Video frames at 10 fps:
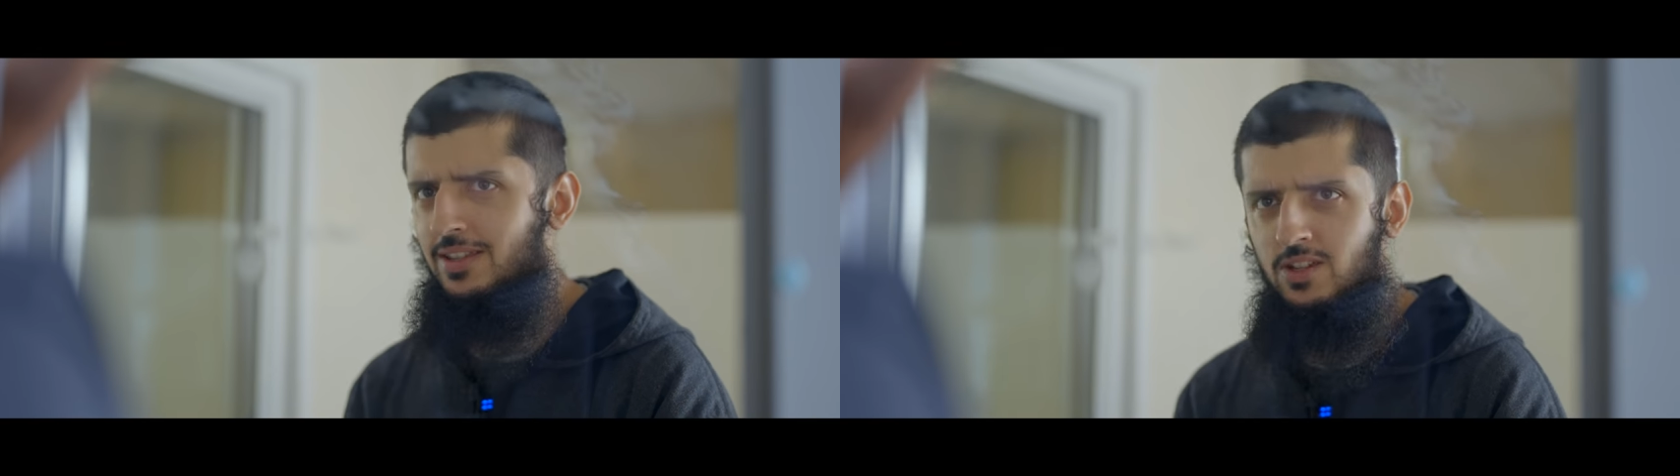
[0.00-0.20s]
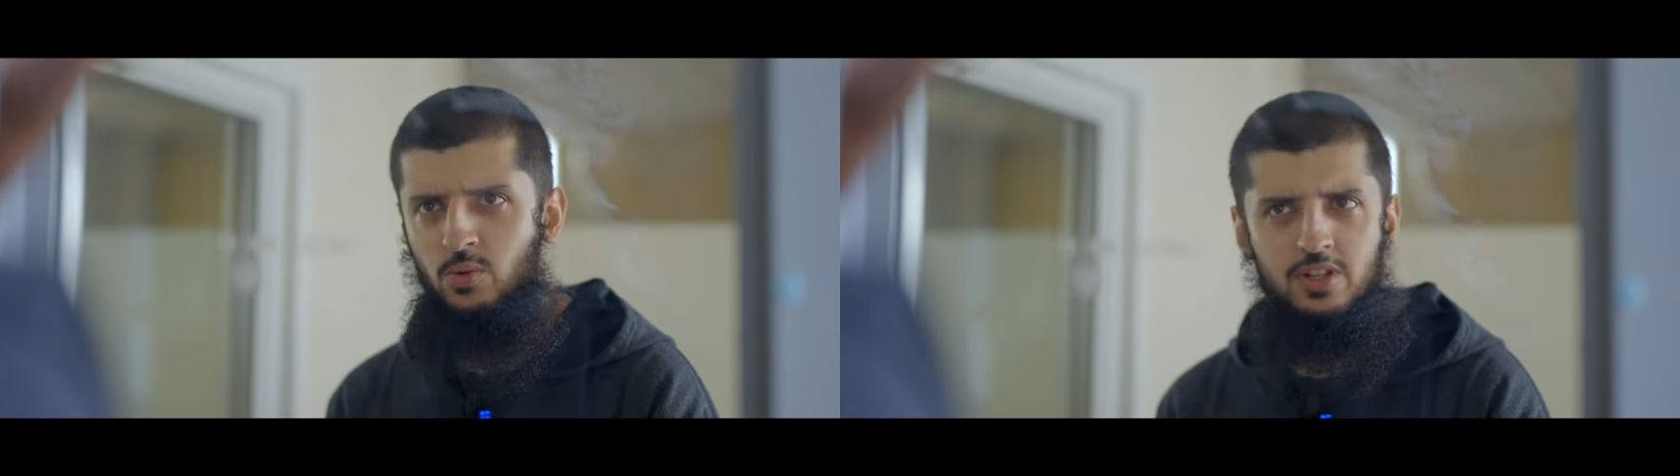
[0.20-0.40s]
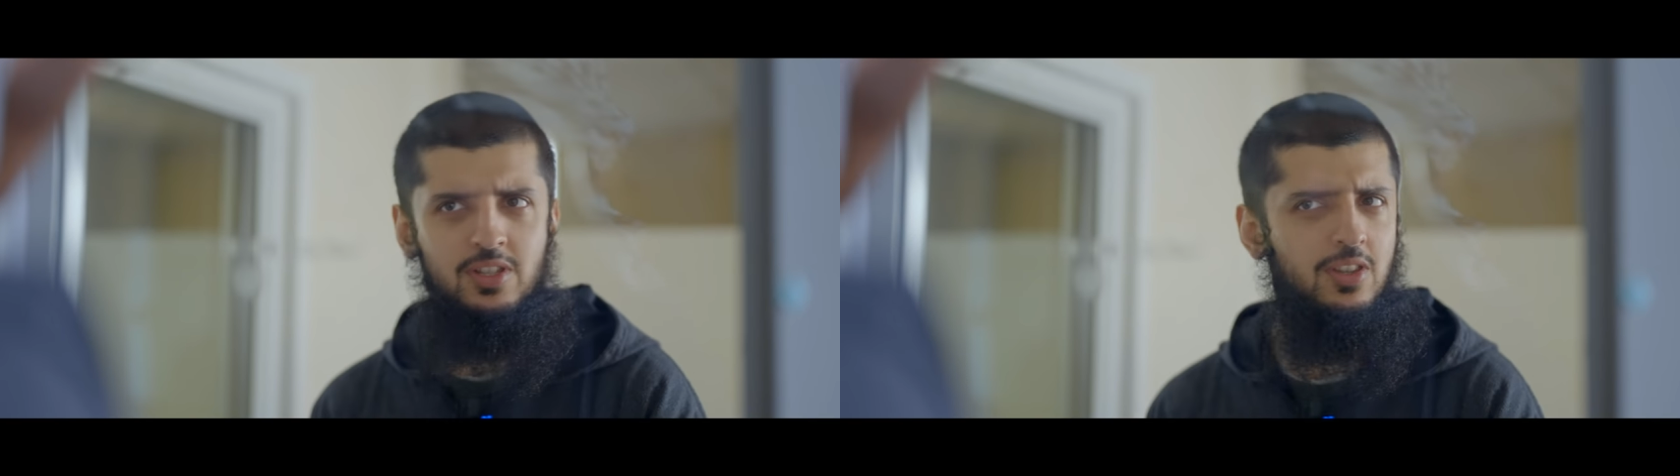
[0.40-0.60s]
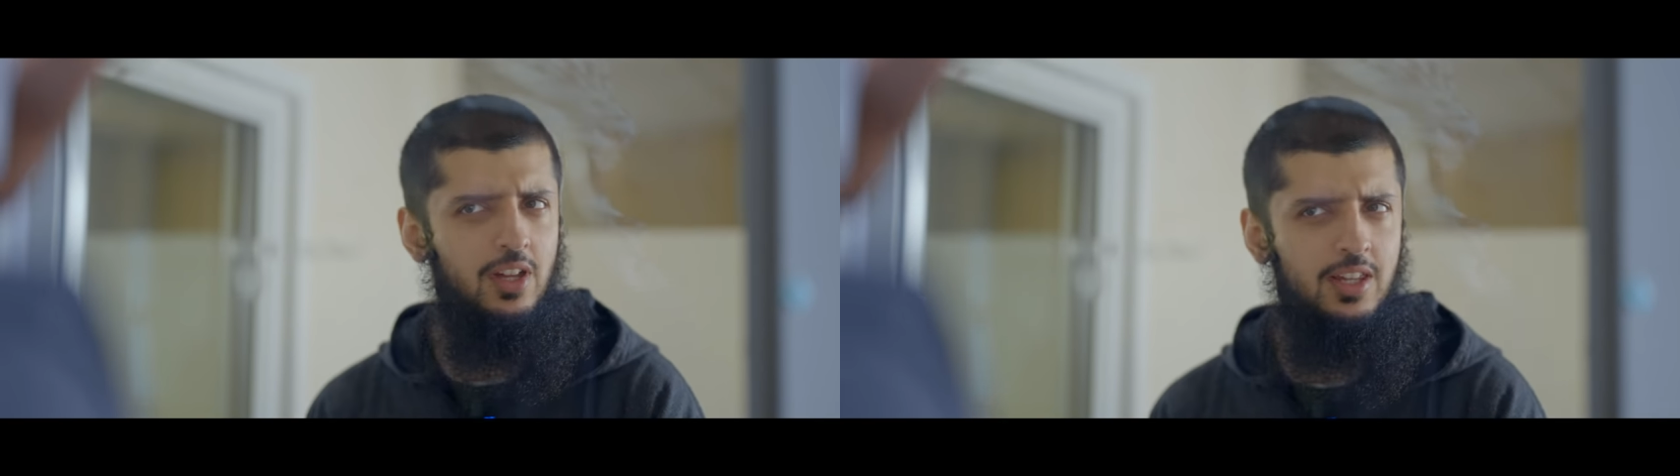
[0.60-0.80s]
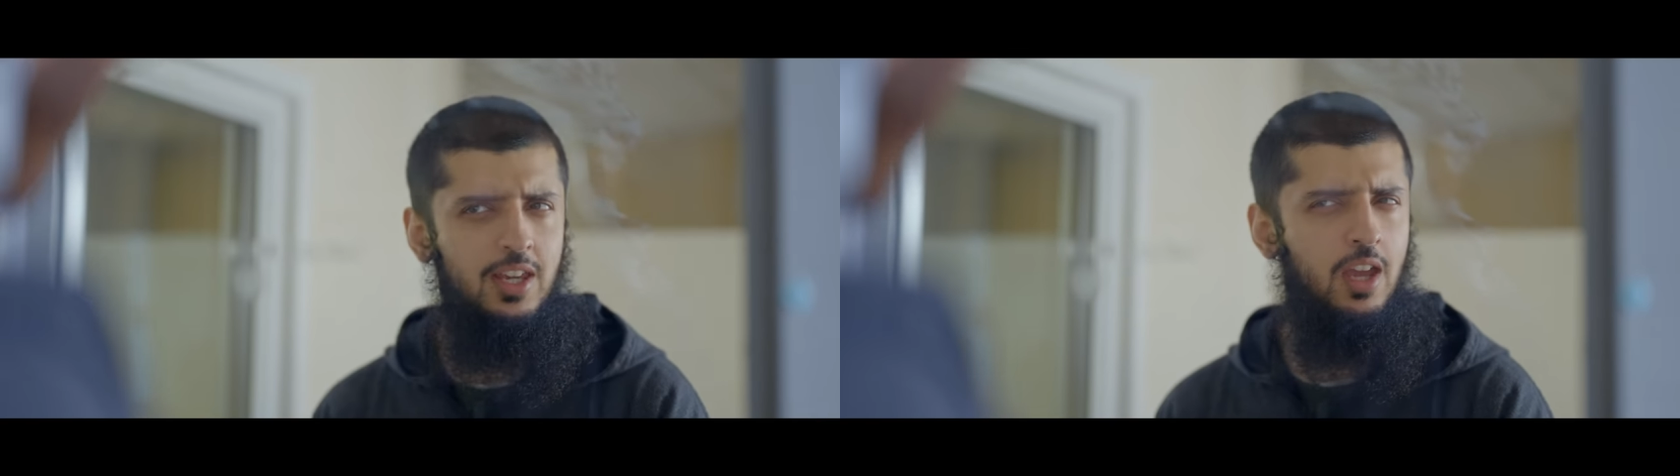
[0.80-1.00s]
that you want to
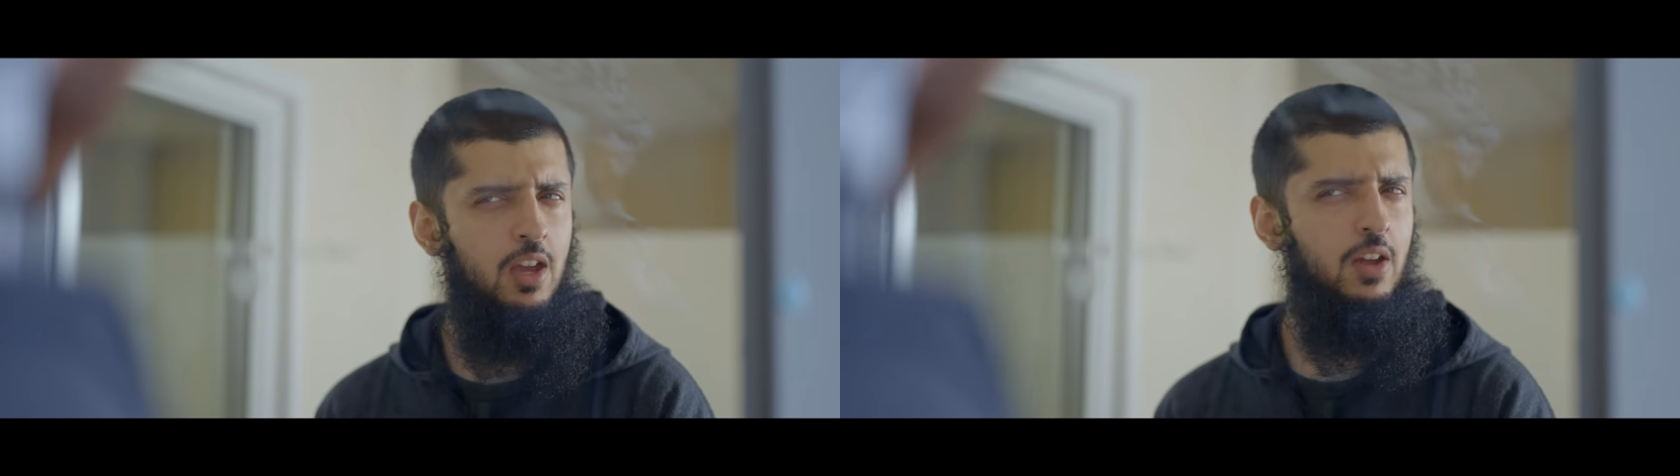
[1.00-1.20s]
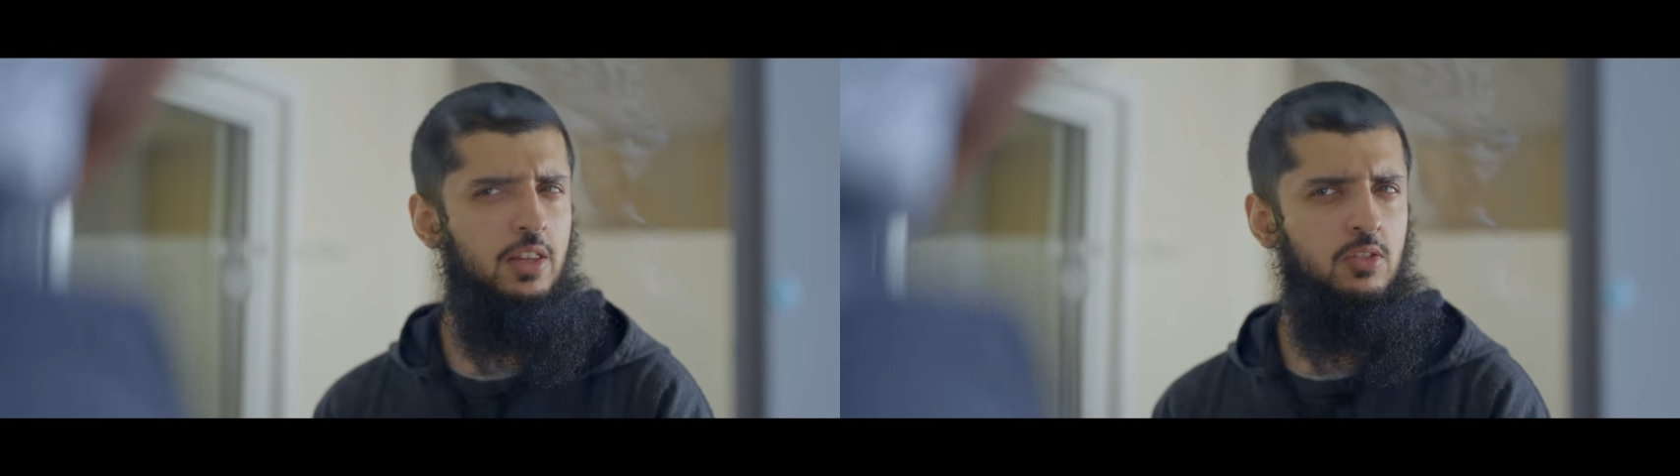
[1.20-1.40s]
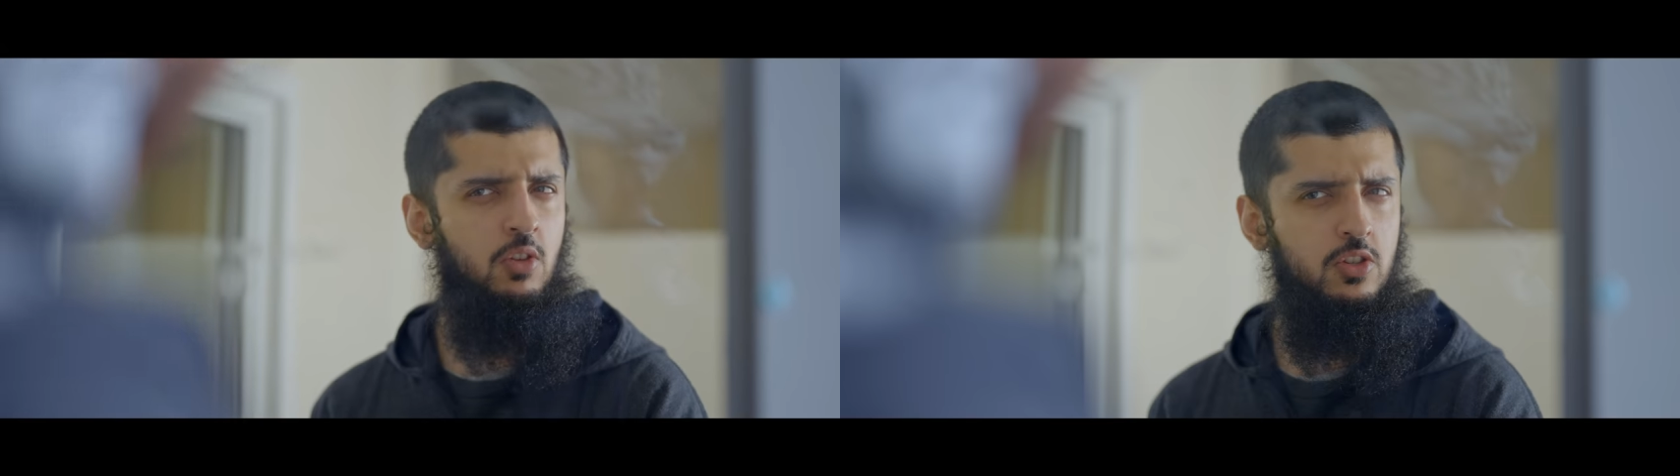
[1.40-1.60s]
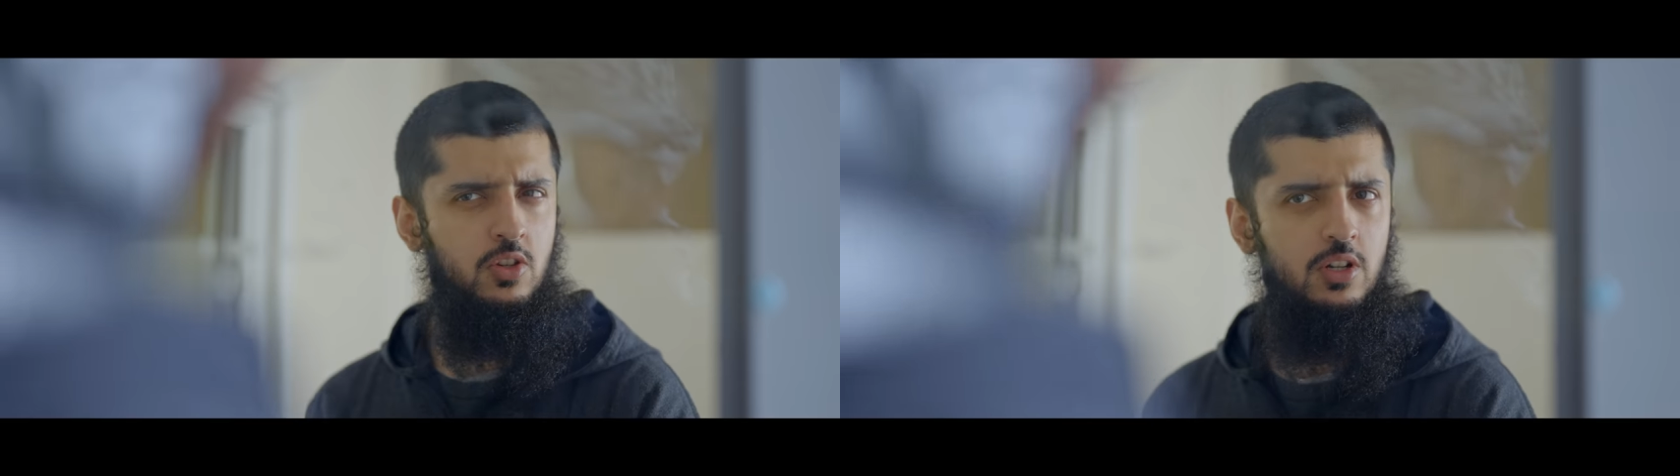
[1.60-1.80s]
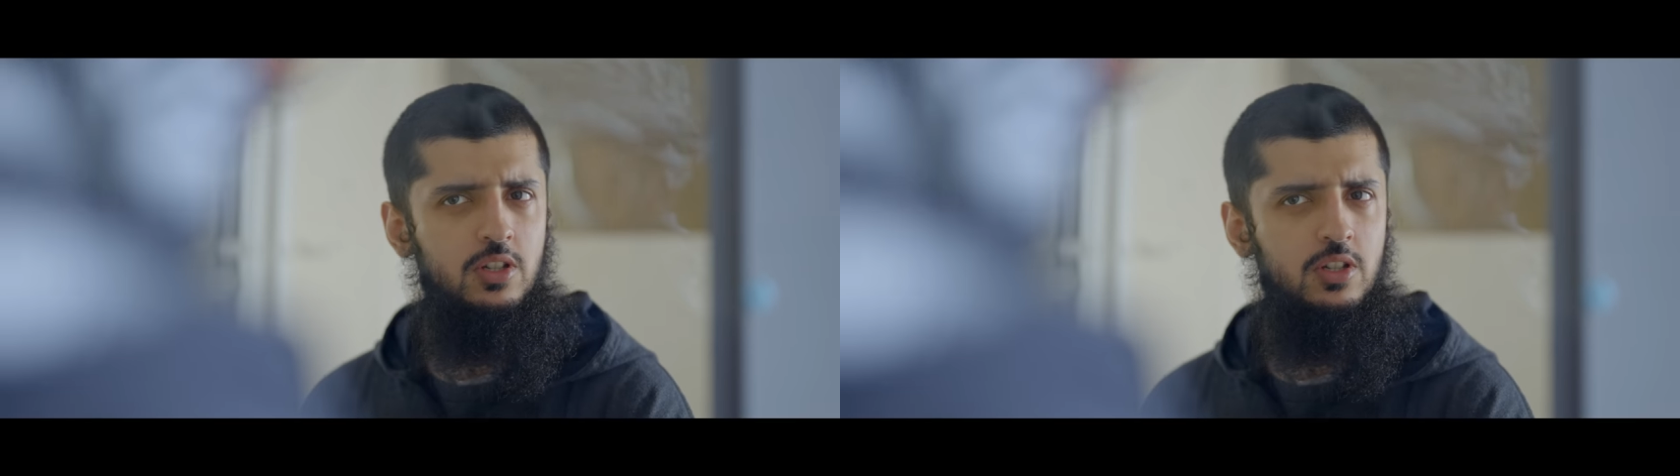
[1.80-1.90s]
study here at the Knowledge College?